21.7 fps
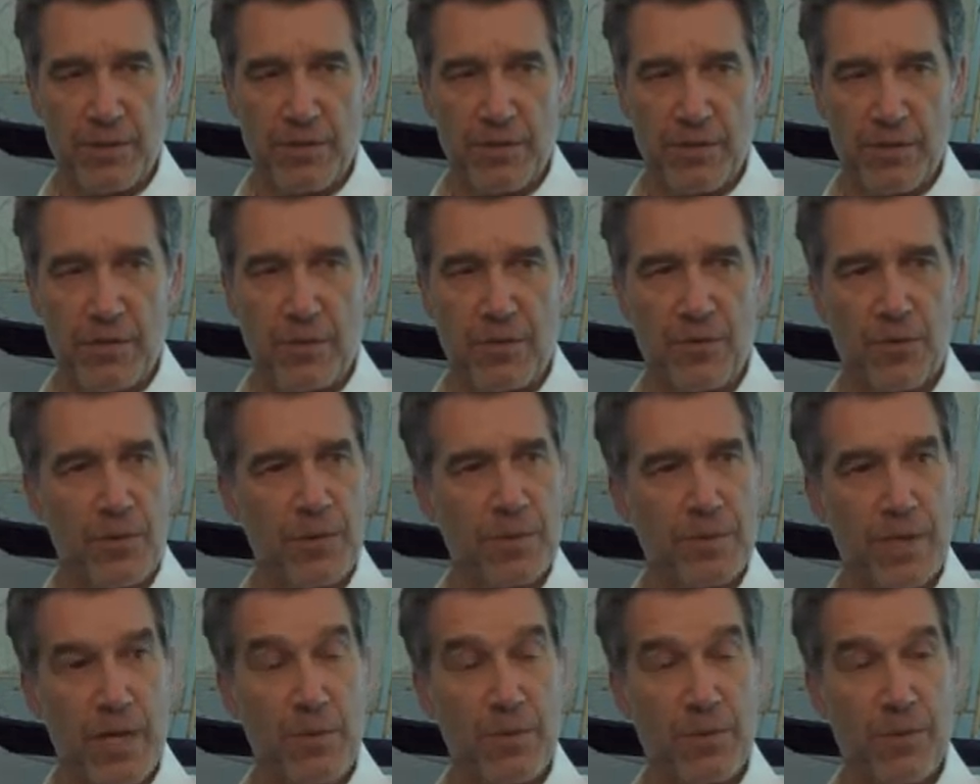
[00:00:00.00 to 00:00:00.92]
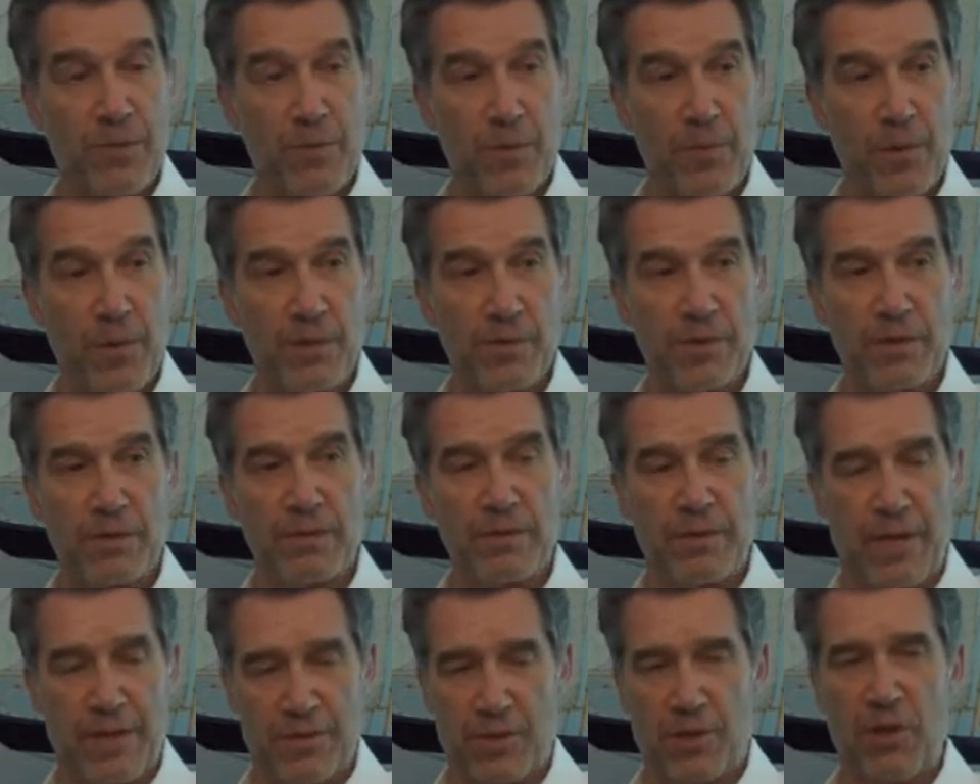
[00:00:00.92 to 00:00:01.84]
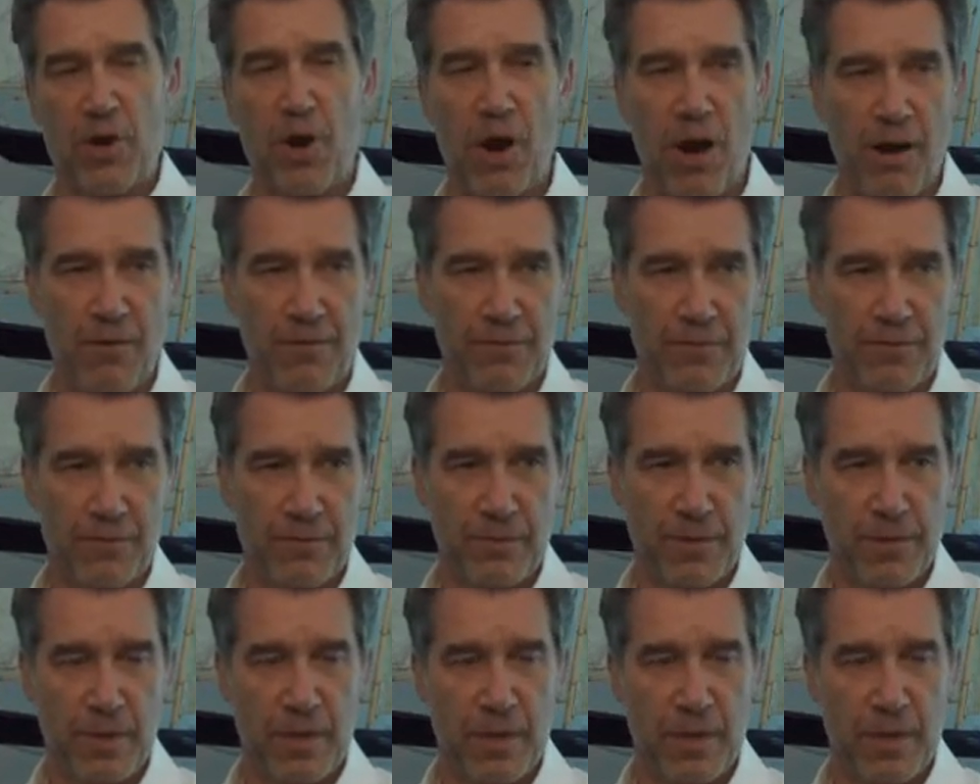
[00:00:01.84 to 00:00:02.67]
So, for example, if a patient has a cough,